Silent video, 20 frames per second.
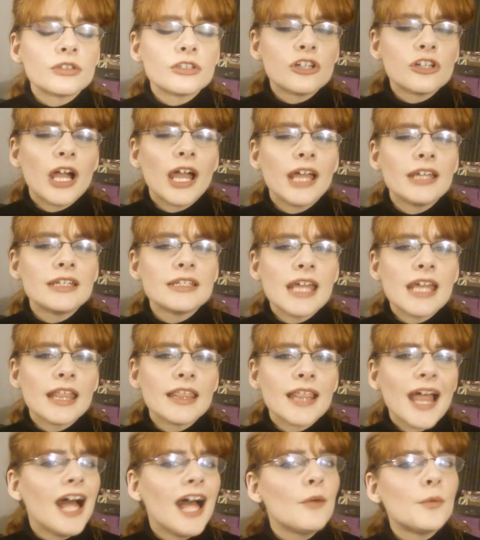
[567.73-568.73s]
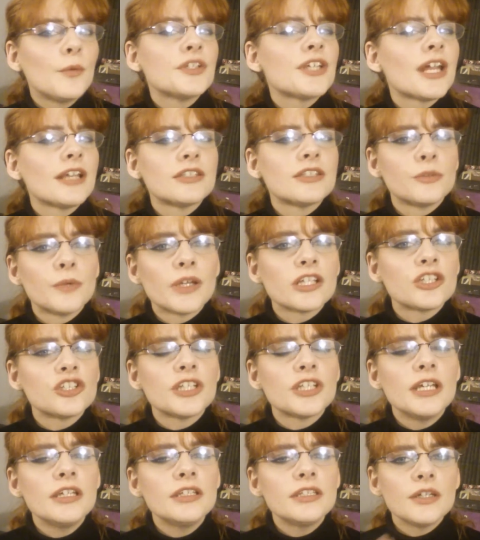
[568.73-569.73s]
trying to take that, which has the reddish
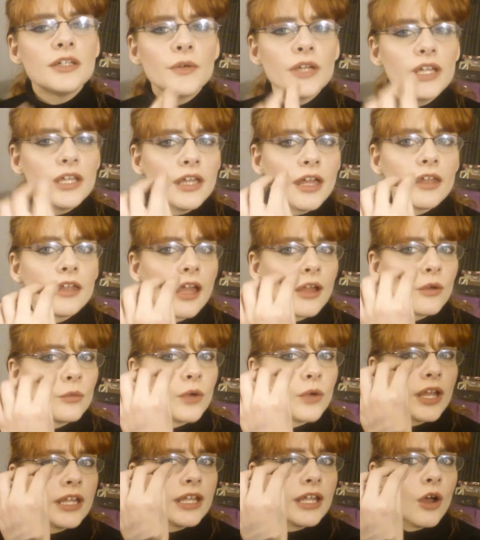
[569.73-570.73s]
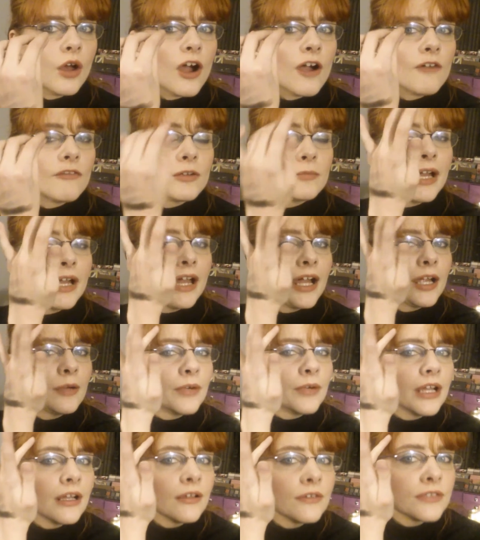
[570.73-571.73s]
tint to it, and like running it over my
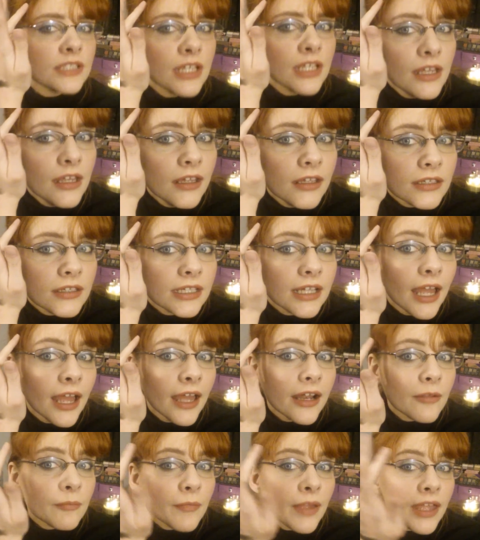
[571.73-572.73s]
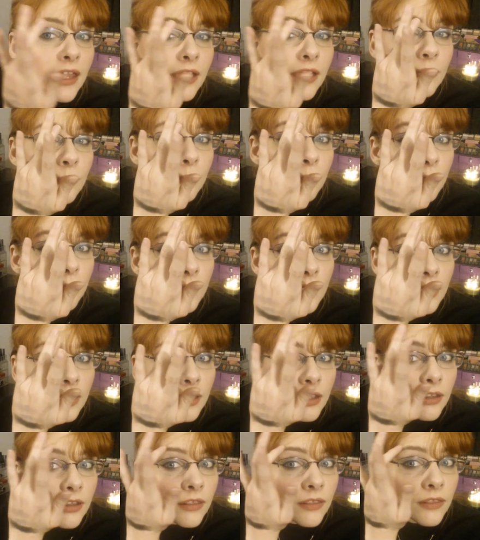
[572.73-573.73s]
eyebrows to kind of make them,
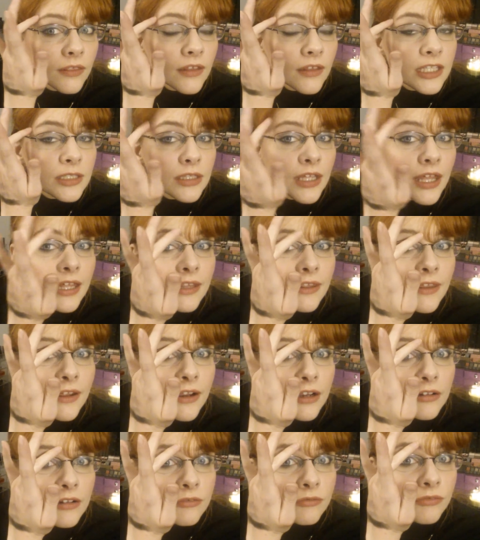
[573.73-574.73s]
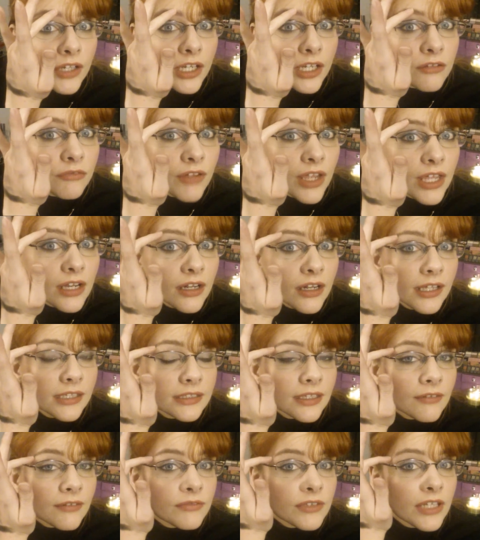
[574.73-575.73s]
they're very faded
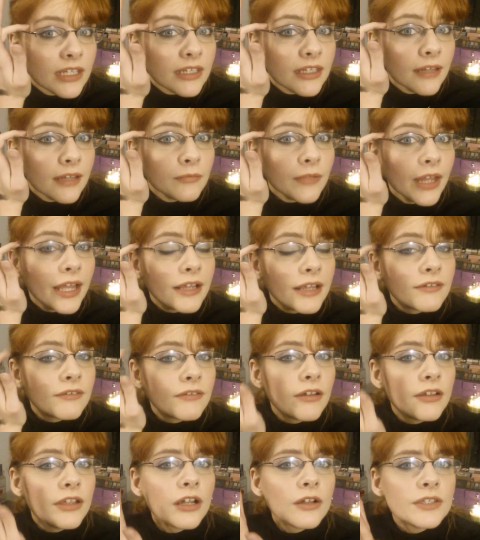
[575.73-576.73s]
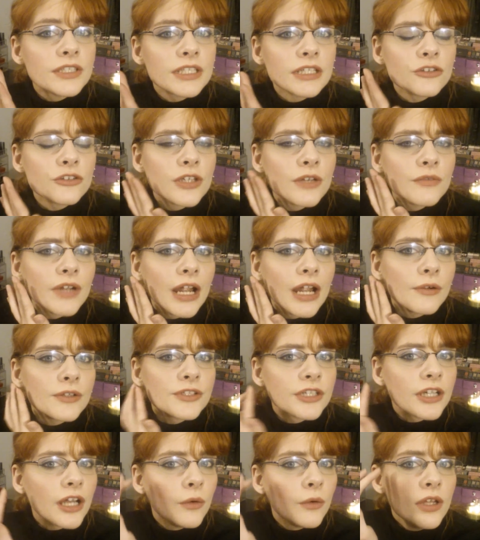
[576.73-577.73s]
because I did them like, 6 or 7
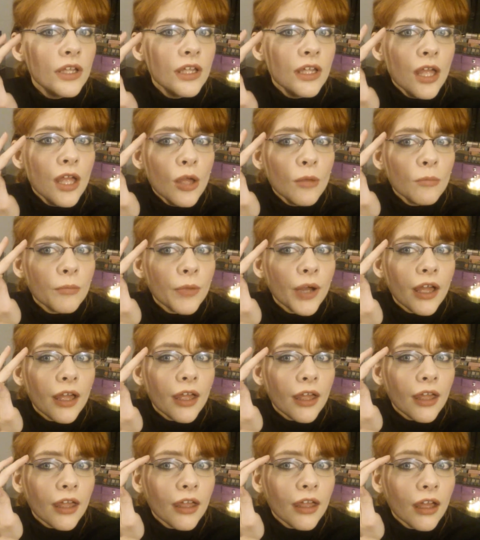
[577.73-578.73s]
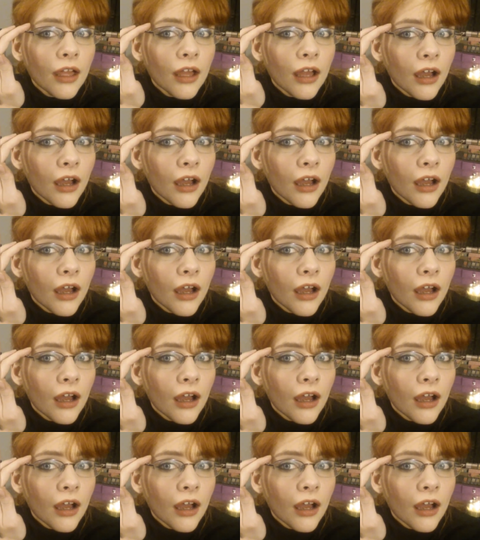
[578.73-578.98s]
hours ago, but